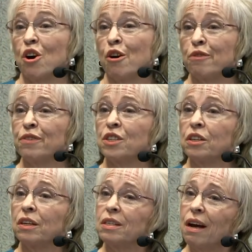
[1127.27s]

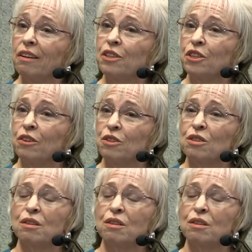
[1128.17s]
artificial intelligence